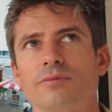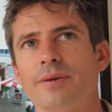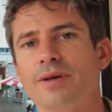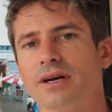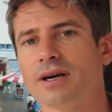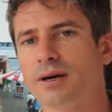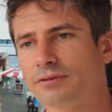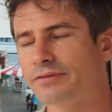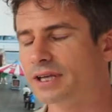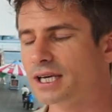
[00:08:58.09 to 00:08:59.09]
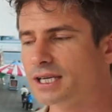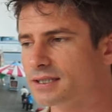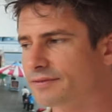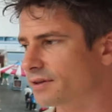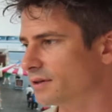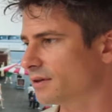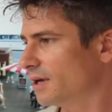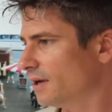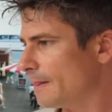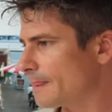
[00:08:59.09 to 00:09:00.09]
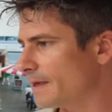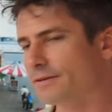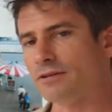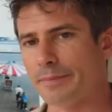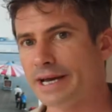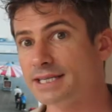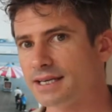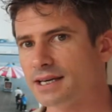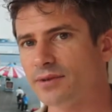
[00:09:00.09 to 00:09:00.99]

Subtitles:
maybe a couple of years, if you're amazing,